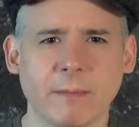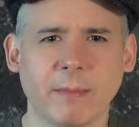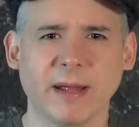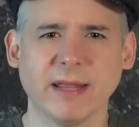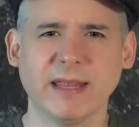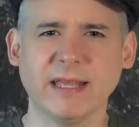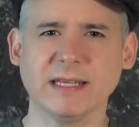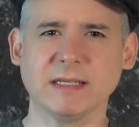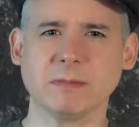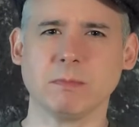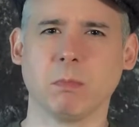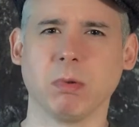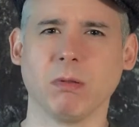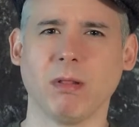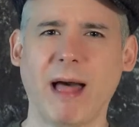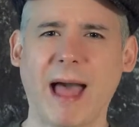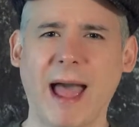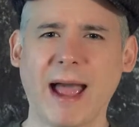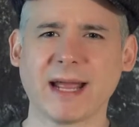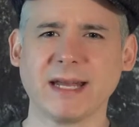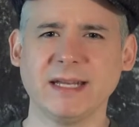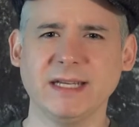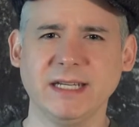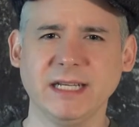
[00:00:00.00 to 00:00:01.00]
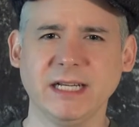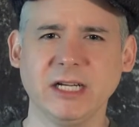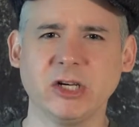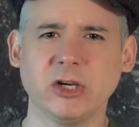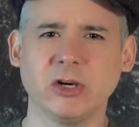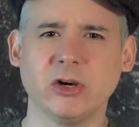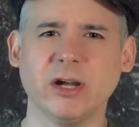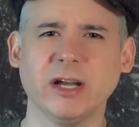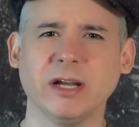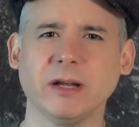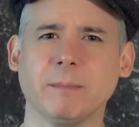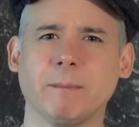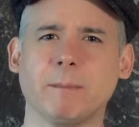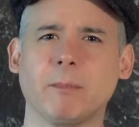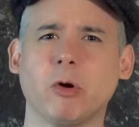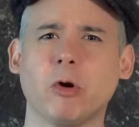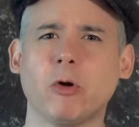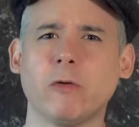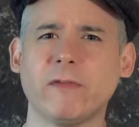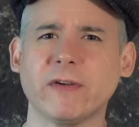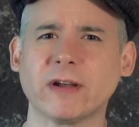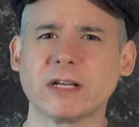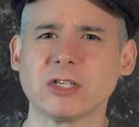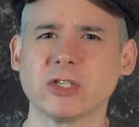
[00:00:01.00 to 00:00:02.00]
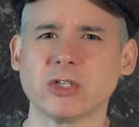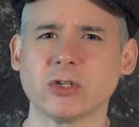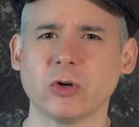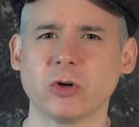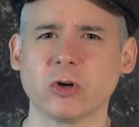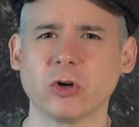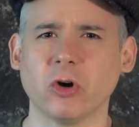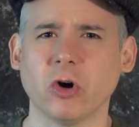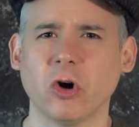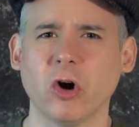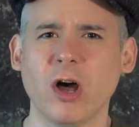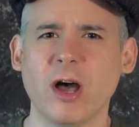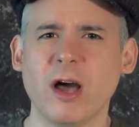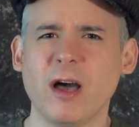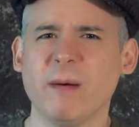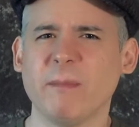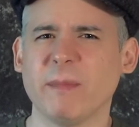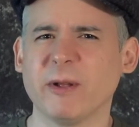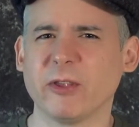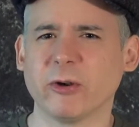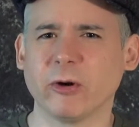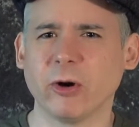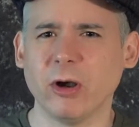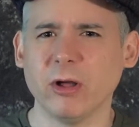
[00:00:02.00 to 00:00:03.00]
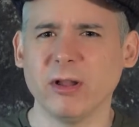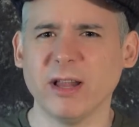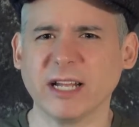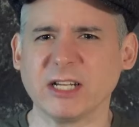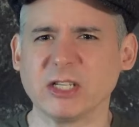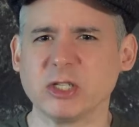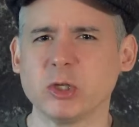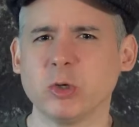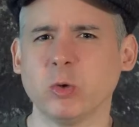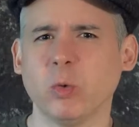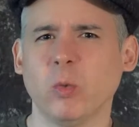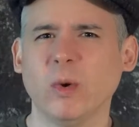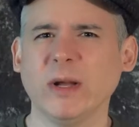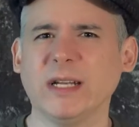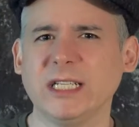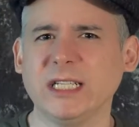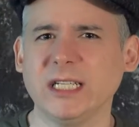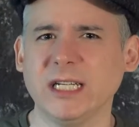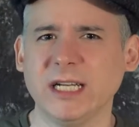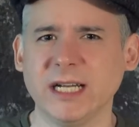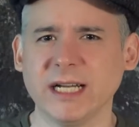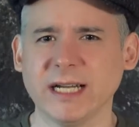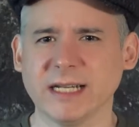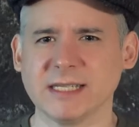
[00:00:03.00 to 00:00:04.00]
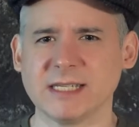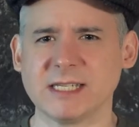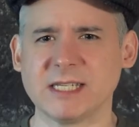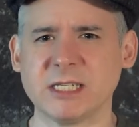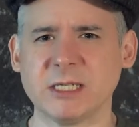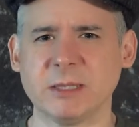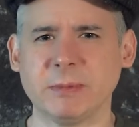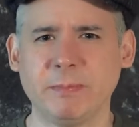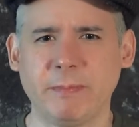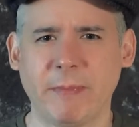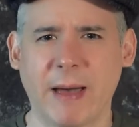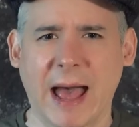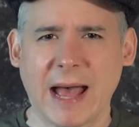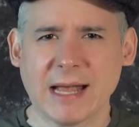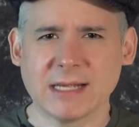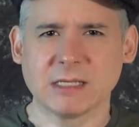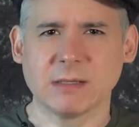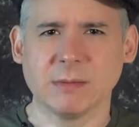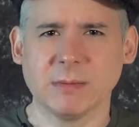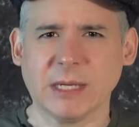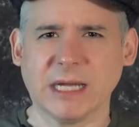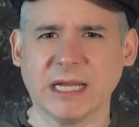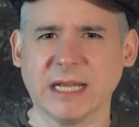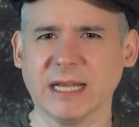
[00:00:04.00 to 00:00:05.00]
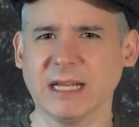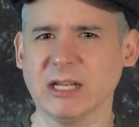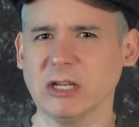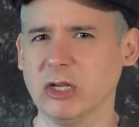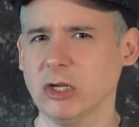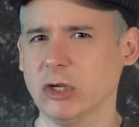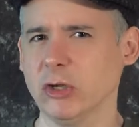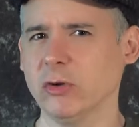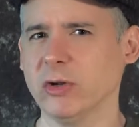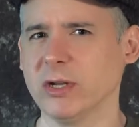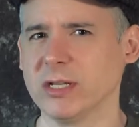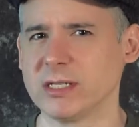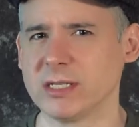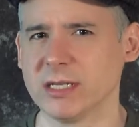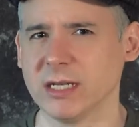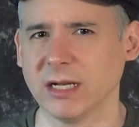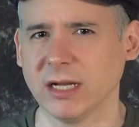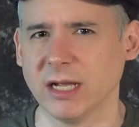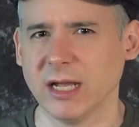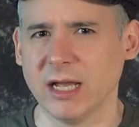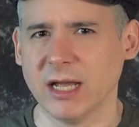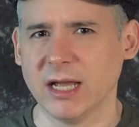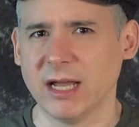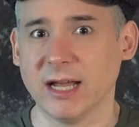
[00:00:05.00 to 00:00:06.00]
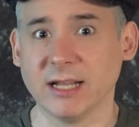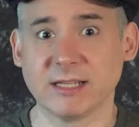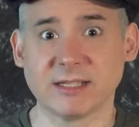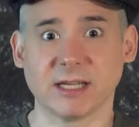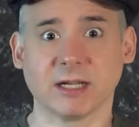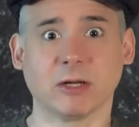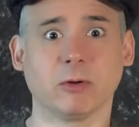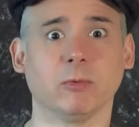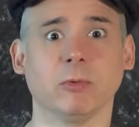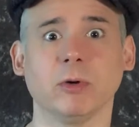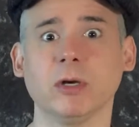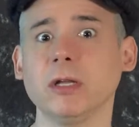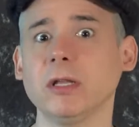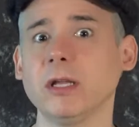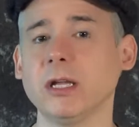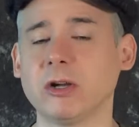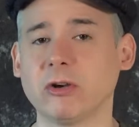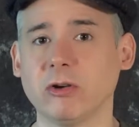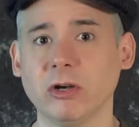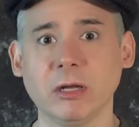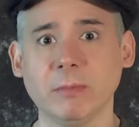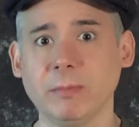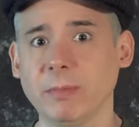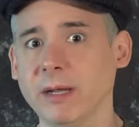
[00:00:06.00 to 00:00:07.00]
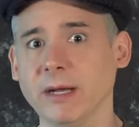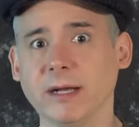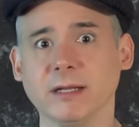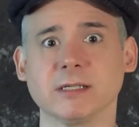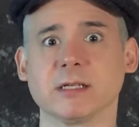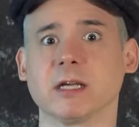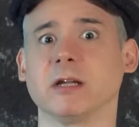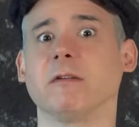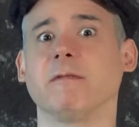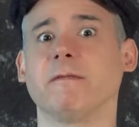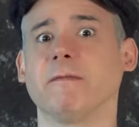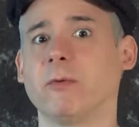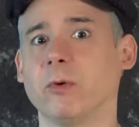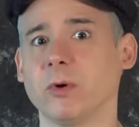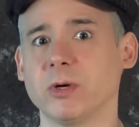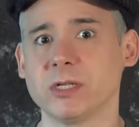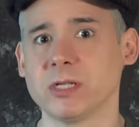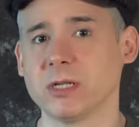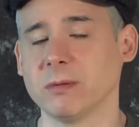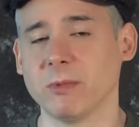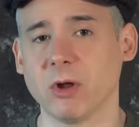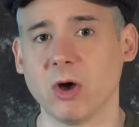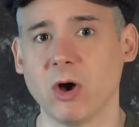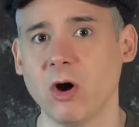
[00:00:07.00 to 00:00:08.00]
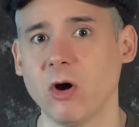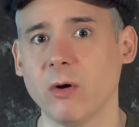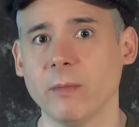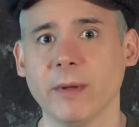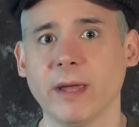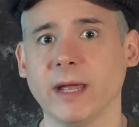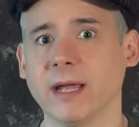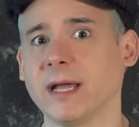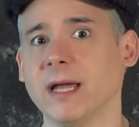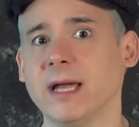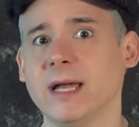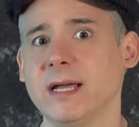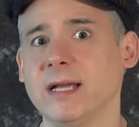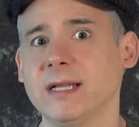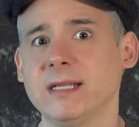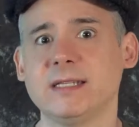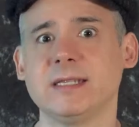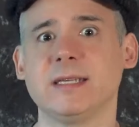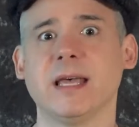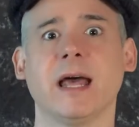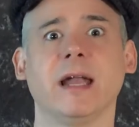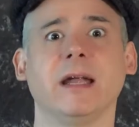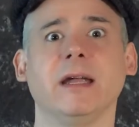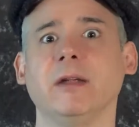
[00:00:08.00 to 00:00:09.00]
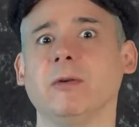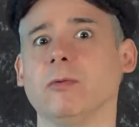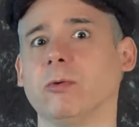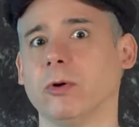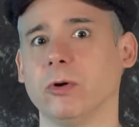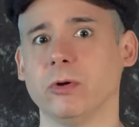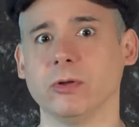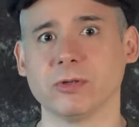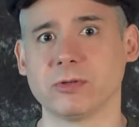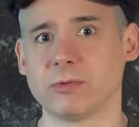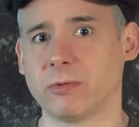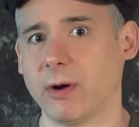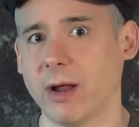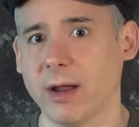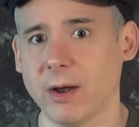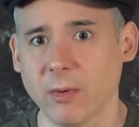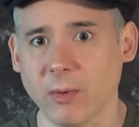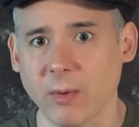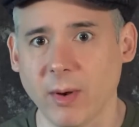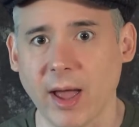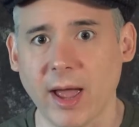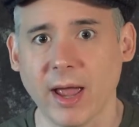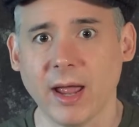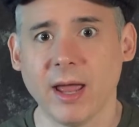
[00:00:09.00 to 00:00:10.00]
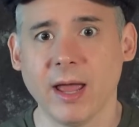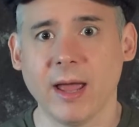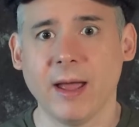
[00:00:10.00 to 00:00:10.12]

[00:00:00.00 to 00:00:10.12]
by these black deer in a perfect circle, but they're all like twitching and spasming in unison. It's like really creepy, and it's going to force them to all make sanity rolls right away.